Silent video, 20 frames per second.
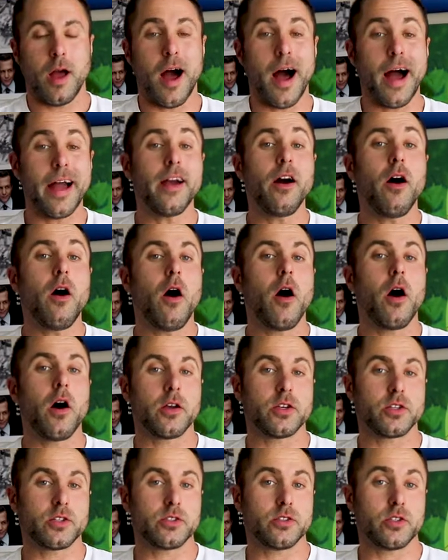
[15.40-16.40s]
I got
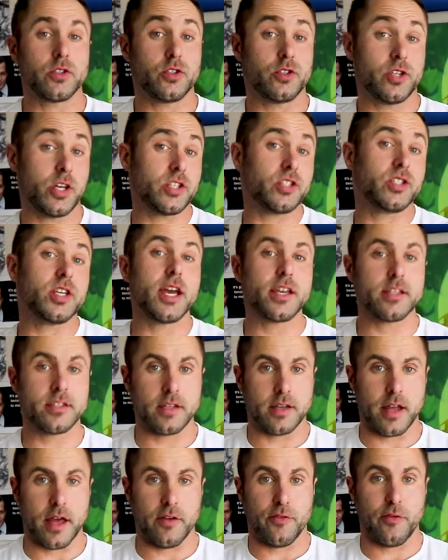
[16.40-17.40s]
asked just
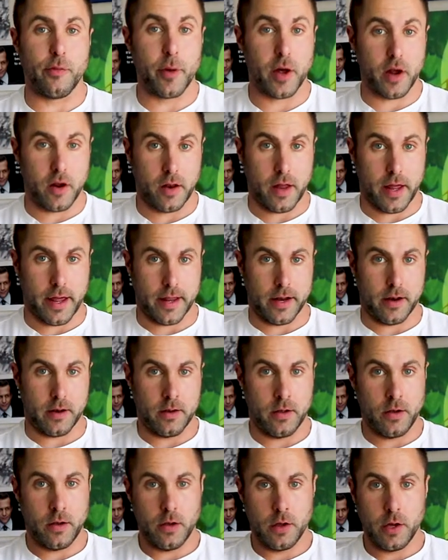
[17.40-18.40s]
yesterday from a client
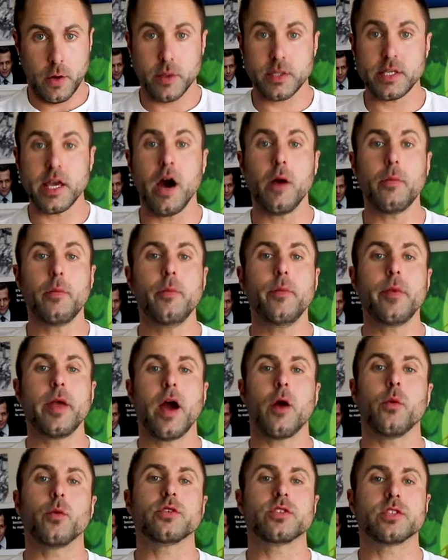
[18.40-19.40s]
who is helping me
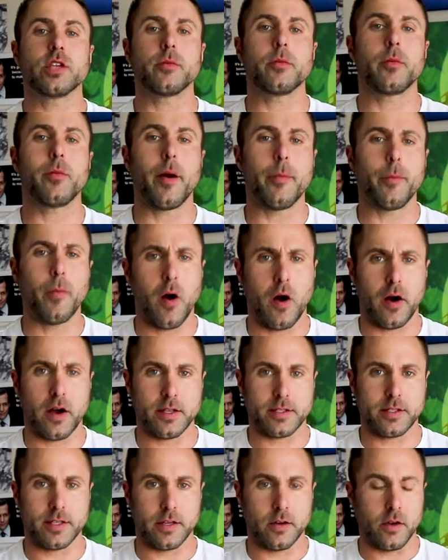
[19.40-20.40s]
out with some of my
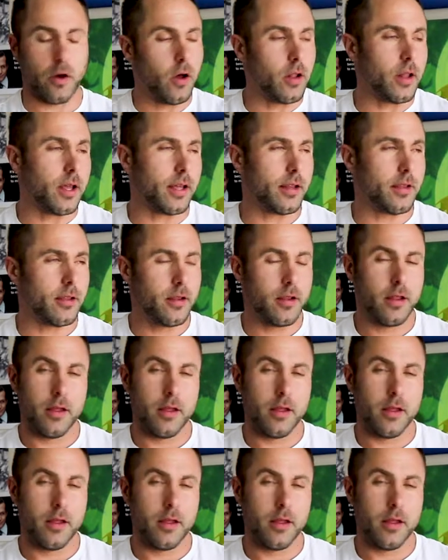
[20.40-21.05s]
marketing, Ollie.